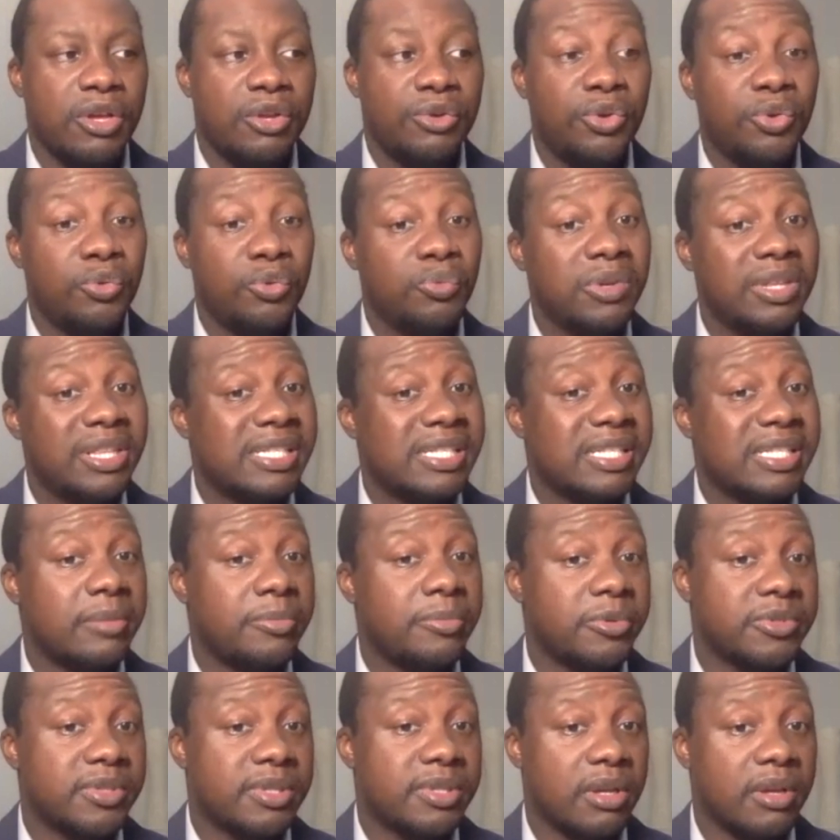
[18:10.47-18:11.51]
do really
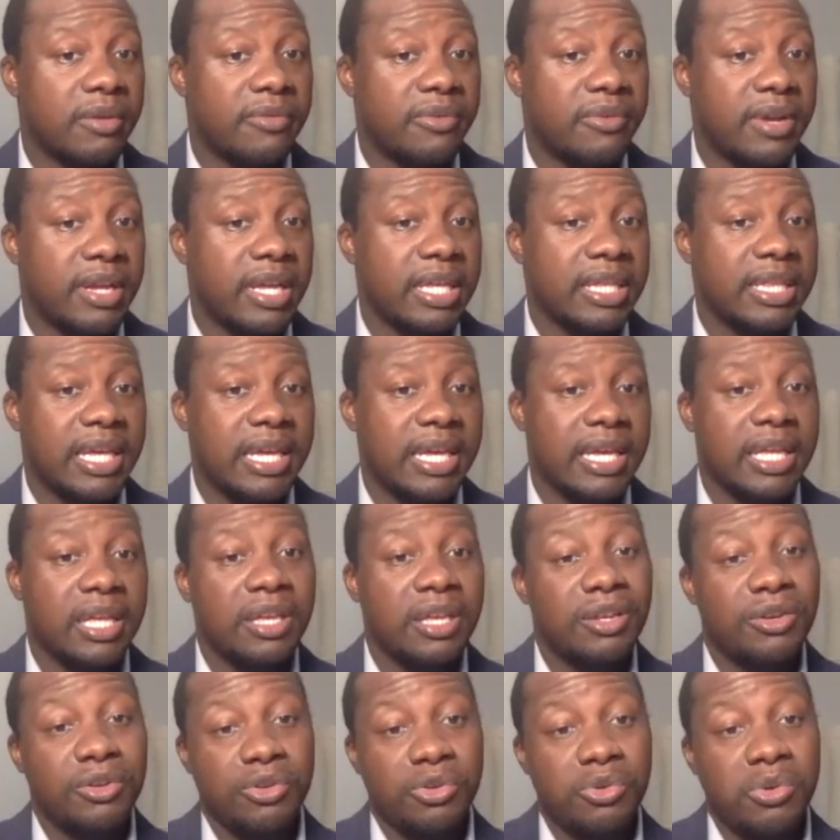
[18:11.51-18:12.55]
simple stuff, right? Like,
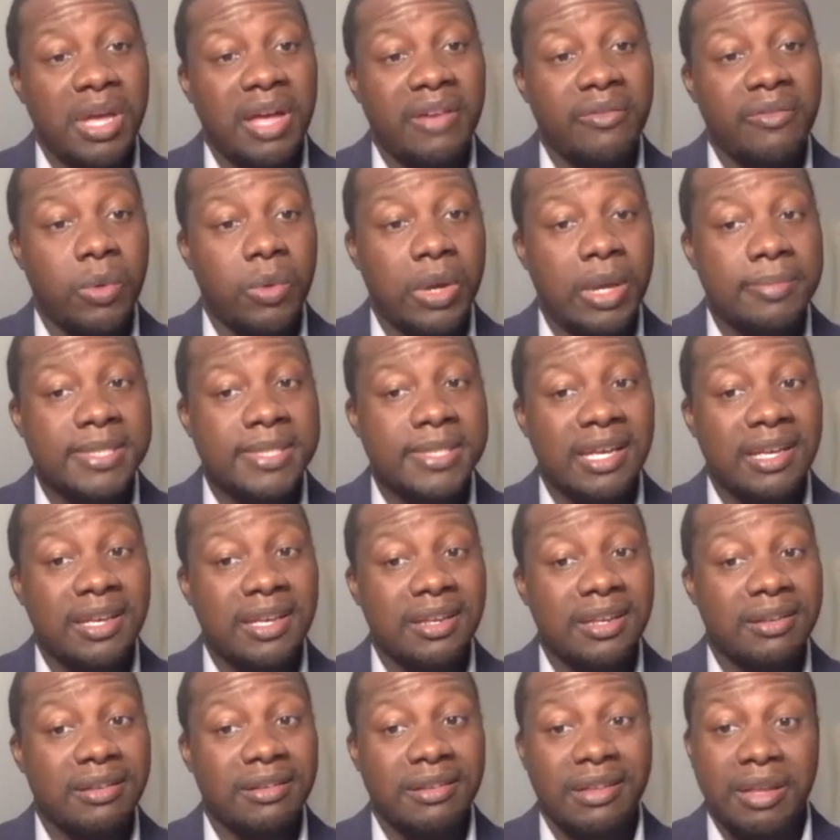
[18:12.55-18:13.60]
do you have a website?